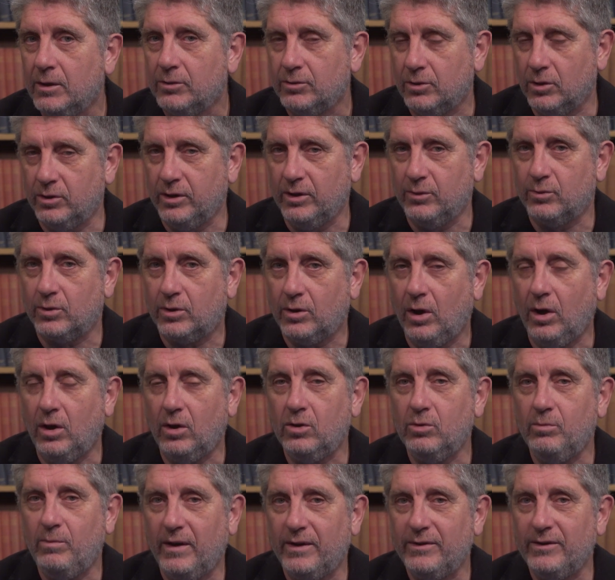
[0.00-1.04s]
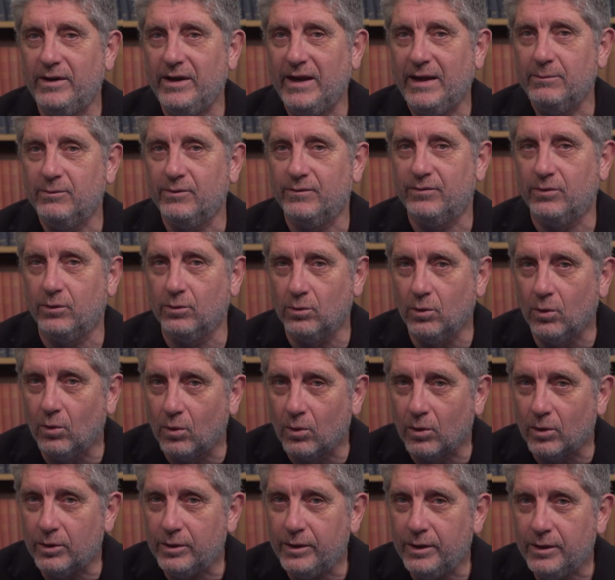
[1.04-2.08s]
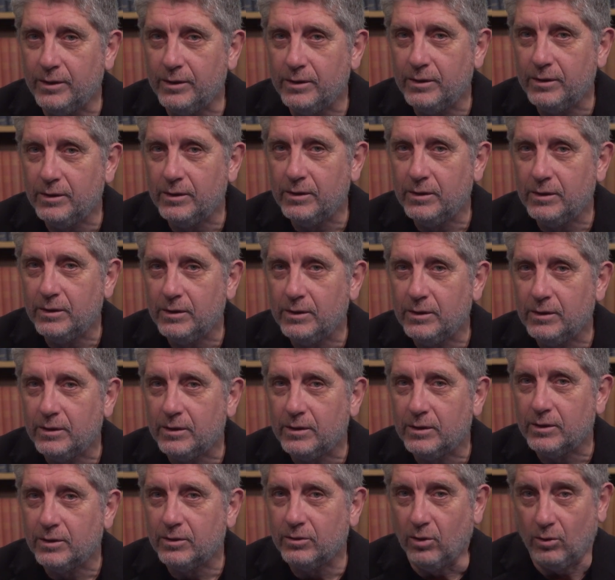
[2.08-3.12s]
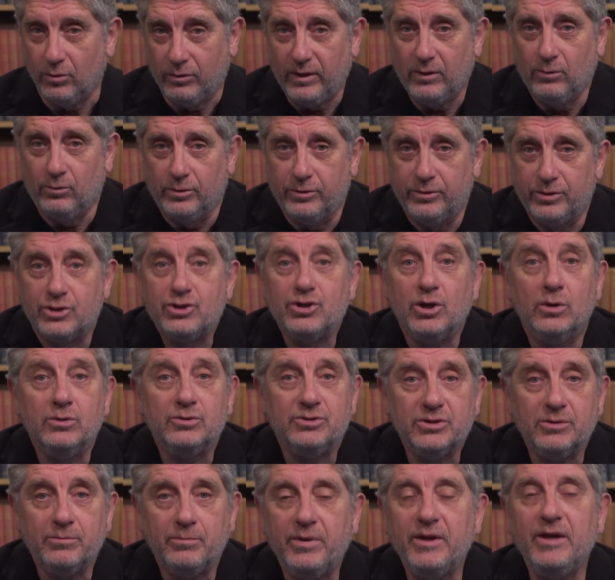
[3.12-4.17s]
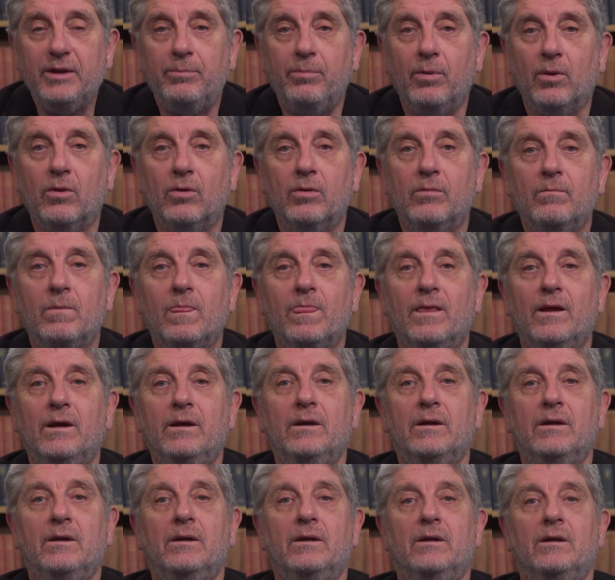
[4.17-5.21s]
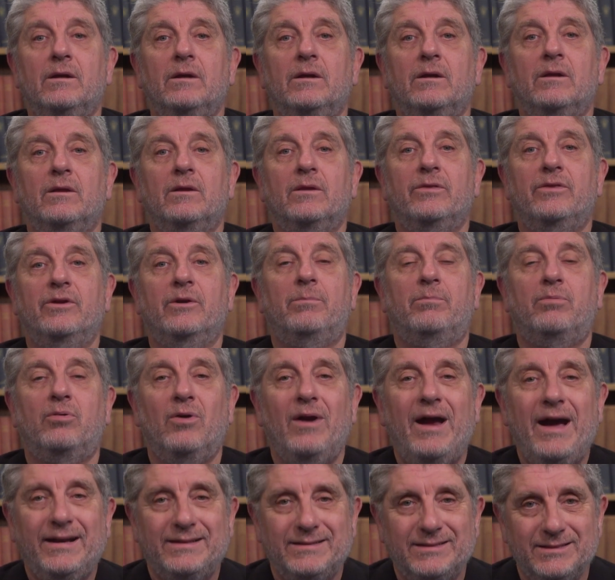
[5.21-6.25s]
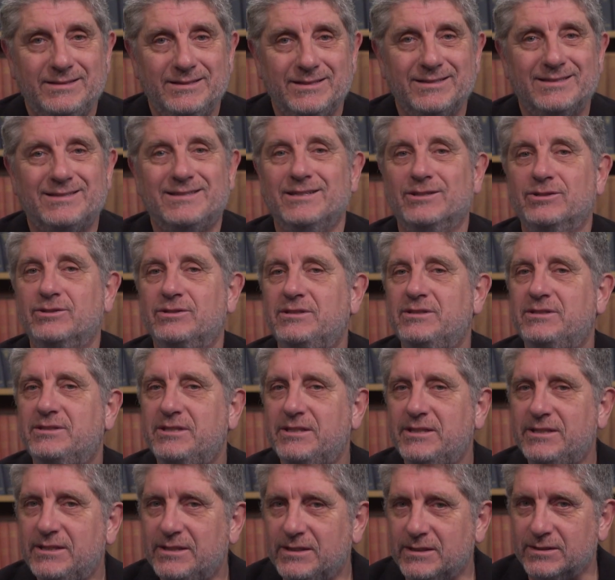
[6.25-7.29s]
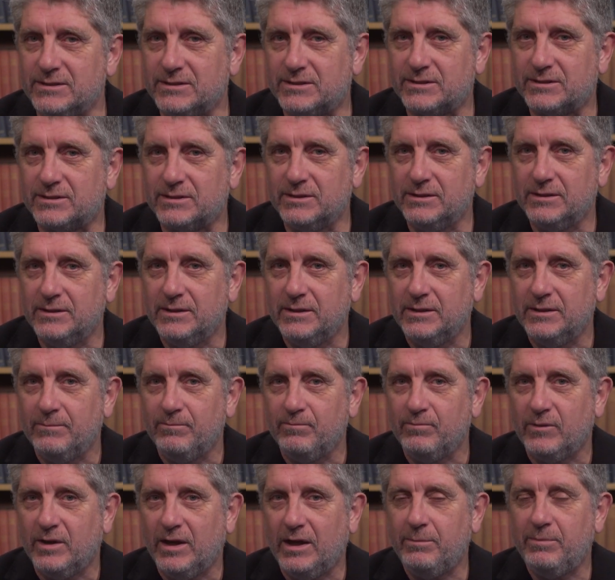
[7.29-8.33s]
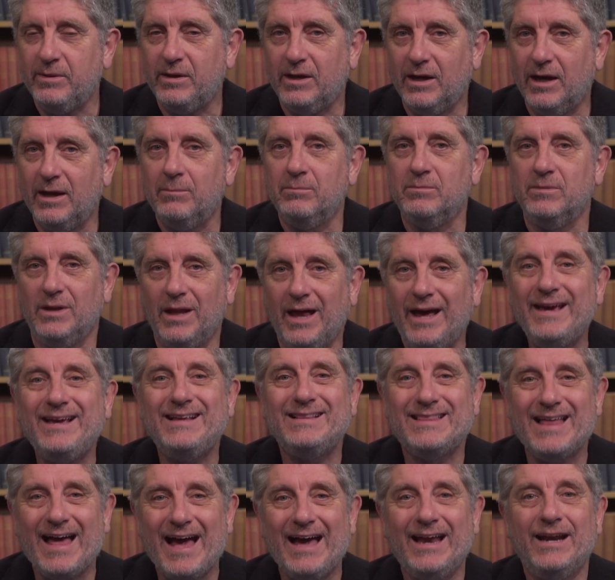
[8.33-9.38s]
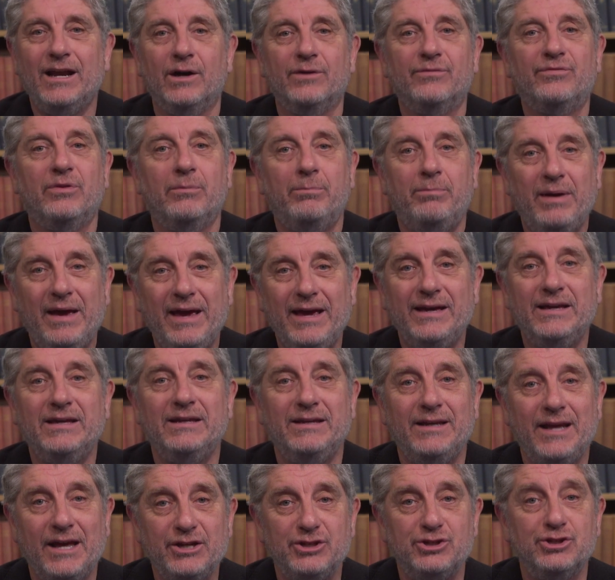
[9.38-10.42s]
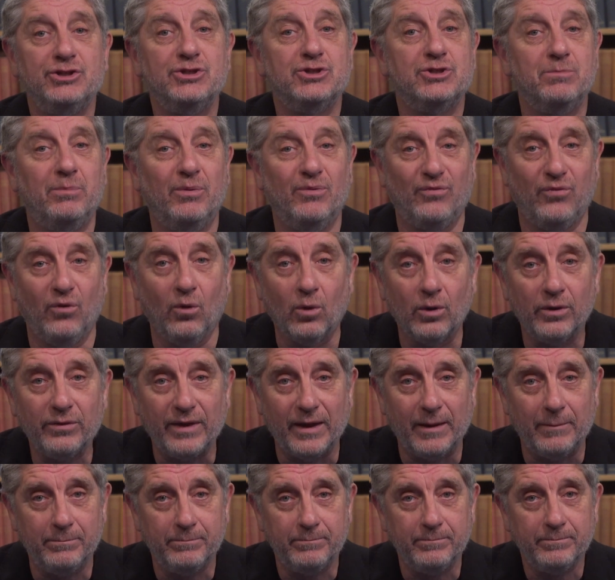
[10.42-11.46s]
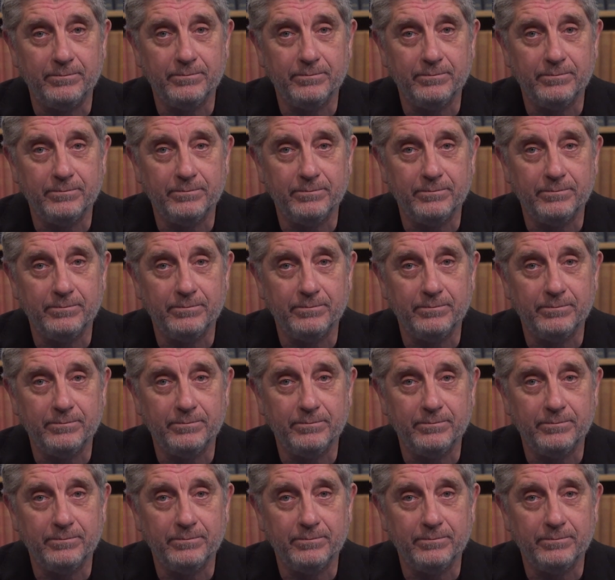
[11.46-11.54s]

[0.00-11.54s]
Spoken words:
Though they were called by the name of the Lord, though they were the chosen people, their practices, their deeds, had become like that of the pagan nations before them.